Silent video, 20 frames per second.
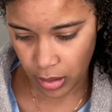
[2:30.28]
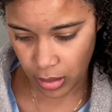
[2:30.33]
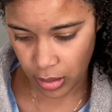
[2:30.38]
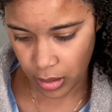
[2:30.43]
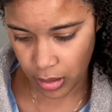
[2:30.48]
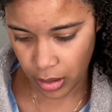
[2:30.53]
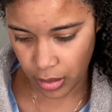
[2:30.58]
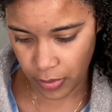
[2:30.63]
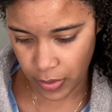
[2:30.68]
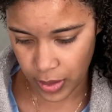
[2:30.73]

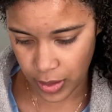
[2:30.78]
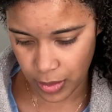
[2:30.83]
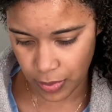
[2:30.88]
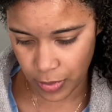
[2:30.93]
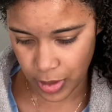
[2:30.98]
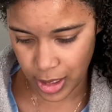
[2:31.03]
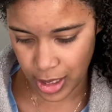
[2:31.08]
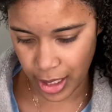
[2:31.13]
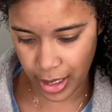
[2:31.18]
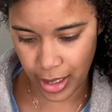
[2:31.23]
Having some
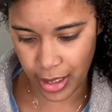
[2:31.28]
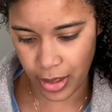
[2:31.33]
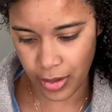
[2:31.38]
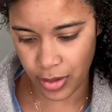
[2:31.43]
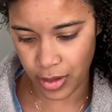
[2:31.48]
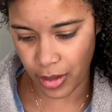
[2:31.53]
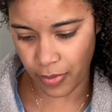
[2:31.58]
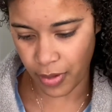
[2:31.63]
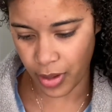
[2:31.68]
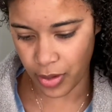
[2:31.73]
technical
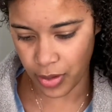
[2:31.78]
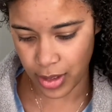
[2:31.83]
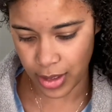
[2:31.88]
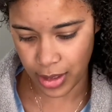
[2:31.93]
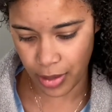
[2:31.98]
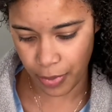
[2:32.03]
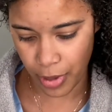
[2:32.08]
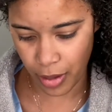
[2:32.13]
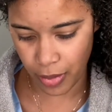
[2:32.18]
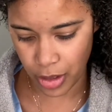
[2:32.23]
difficulties. I
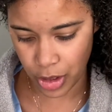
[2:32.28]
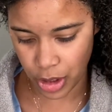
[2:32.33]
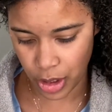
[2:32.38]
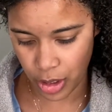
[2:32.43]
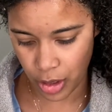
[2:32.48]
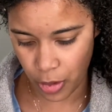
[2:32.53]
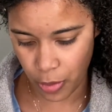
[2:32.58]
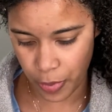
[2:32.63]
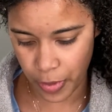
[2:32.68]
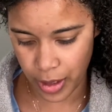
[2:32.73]
probably should
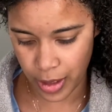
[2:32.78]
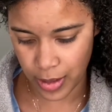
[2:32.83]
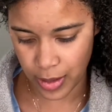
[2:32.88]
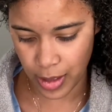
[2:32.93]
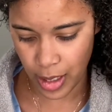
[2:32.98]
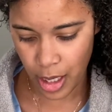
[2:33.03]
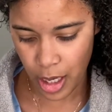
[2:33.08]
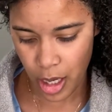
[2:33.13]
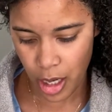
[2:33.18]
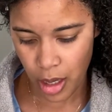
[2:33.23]
have opened this
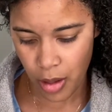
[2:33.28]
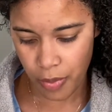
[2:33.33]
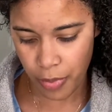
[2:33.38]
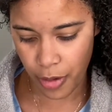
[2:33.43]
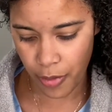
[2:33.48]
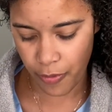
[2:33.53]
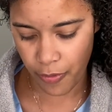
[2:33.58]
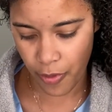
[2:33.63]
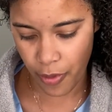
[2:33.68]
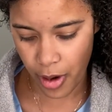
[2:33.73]

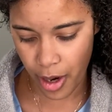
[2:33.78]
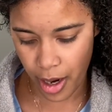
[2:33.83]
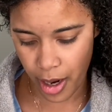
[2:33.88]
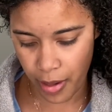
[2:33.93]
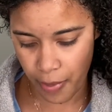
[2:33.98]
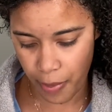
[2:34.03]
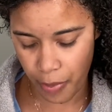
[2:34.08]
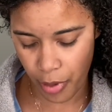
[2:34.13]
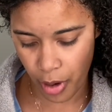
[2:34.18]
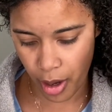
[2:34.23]
before I
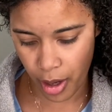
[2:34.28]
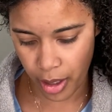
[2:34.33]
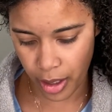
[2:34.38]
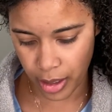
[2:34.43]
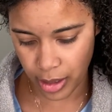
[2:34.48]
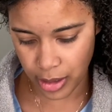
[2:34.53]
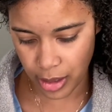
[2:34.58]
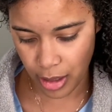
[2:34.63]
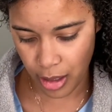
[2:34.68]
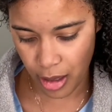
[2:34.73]
had
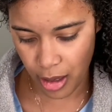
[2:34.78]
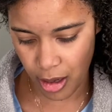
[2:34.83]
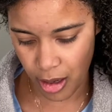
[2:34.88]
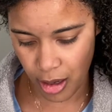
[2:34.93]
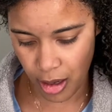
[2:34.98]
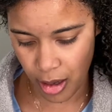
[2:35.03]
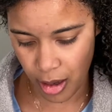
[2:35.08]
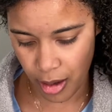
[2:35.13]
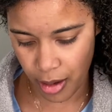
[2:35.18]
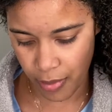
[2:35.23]
product
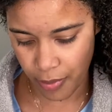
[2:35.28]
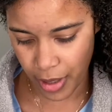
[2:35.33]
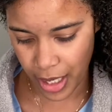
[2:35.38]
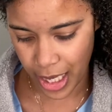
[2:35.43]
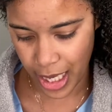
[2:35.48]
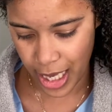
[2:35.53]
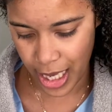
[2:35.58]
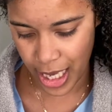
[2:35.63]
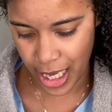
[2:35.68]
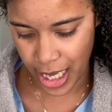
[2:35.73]
on my
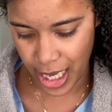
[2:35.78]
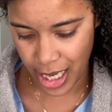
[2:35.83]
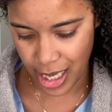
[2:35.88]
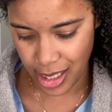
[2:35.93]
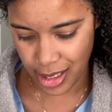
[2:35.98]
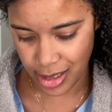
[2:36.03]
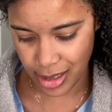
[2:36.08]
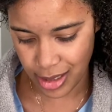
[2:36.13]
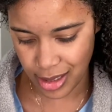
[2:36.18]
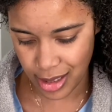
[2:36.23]

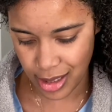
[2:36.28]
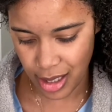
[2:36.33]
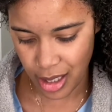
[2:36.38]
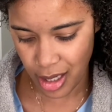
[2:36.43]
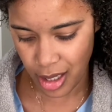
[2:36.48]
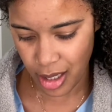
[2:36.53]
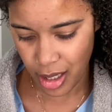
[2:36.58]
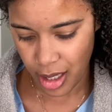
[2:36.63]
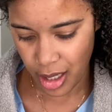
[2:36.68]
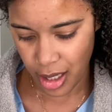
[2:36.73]
hands,
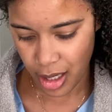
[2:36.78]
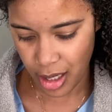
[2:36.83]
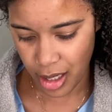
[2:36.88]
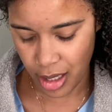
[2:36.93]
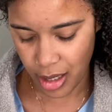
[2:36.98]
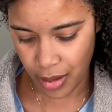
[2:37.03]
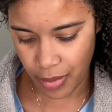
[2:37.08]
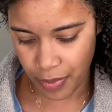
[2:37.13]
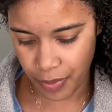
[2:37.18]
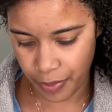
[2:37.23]

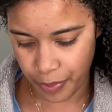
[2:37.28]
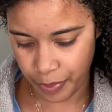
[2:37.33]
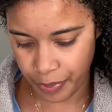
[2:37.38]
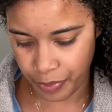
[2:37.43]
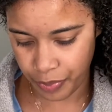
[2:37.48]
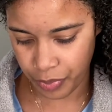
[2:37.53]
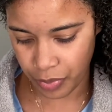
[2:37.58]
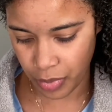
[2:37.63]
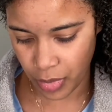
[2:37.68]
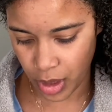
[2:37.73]

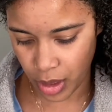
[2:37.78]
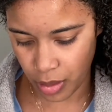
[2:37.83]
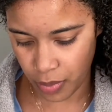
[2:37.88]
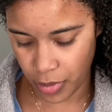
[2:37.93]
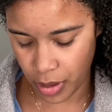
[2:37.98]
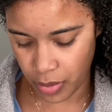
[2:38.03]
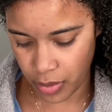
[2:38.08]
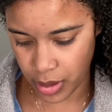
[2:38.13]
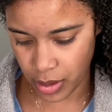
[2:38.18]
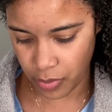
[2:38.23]
but
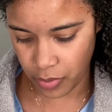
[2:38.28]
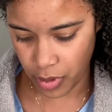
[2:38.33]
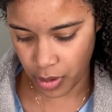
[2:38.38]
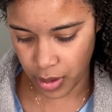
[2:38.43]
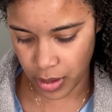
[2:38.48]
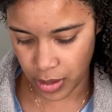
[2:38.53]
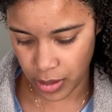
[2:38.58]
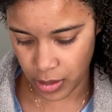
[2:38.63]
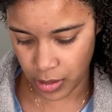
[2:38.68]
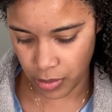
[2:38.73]
I wasn't very
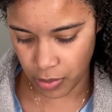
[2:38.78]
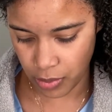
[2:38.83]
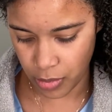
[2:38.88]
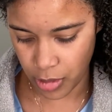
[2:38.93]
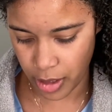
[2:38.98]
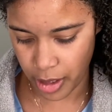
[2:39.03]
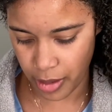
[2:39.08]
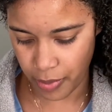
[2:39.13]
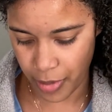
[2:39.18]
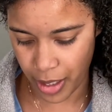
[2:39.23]

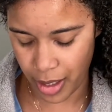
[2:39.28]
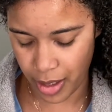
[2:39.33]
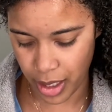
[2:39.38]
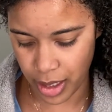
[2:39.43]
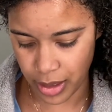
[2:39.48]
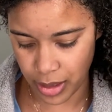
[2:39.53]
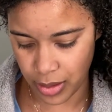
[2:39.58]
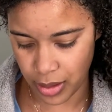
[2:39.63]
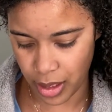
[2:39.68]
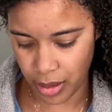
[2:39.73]
smart about it.
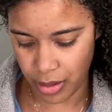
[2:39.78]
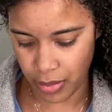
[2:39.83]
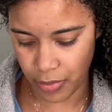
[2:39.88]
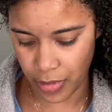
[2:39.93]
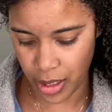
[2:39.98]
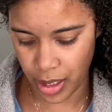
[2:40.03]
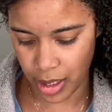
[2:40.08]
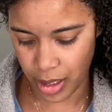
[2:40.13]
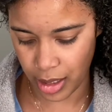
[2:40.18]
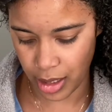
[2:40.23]
So now I'm
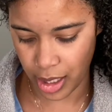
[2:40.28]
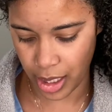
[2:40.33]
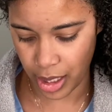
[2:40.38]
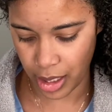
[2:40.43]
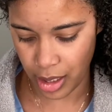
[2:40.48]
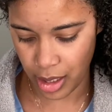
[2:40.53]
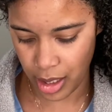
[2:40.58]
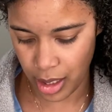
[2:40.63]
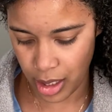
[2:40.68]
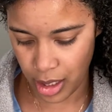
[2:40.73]
kind of like
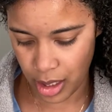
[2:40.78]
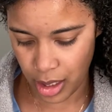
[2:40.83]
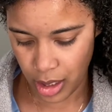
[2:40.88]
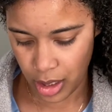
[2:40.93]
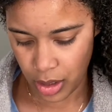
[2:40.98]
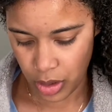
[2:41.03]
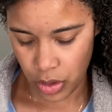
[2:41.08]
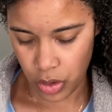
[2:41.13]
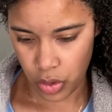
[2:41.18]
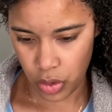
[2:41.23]

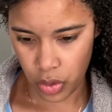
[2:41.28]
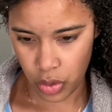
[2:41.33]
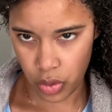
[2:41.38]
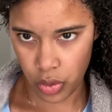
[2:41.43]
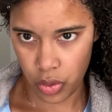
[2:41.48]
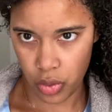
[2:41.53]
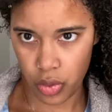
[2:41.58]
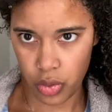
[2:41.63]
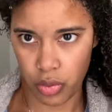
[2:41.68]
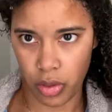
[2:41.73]

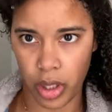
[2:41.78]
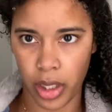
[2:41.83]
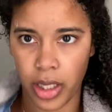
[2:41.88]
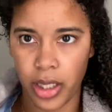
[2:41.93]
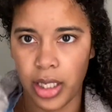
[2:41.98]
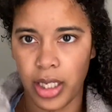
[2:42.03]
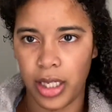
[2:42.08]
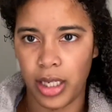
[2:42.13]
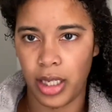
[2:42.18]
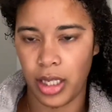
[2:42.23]

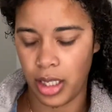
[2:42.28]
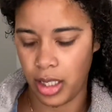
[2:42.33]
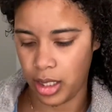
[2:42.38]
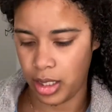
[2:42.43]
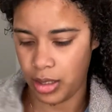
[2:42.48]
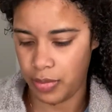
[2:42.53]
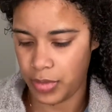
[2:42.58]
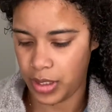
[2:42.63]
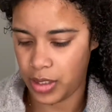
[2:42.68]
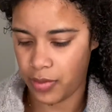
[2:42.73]
struggling.
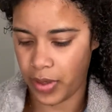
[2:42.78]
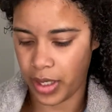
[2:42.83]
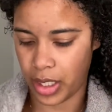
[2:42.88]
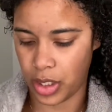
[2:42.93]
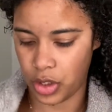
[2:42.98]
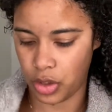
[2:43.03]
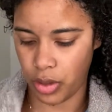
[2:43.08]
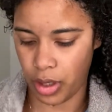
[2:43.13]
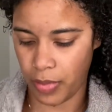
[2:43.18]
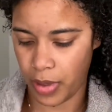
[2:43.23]
Let me see if I can
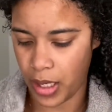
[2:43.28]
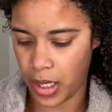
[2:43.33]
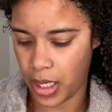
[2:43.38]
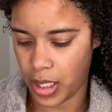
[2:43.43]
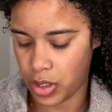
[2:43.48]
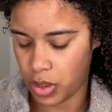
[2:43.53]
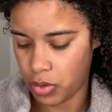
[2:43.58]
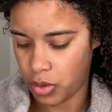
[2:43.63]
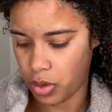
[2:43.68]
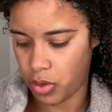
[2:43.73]
dry my
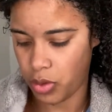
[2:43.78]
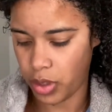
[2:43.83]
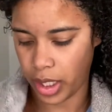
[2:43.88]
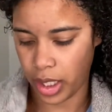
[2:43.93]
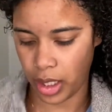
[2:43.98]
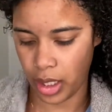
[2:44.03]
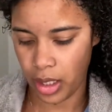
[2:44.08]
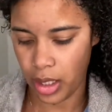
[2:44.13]
hands real quick.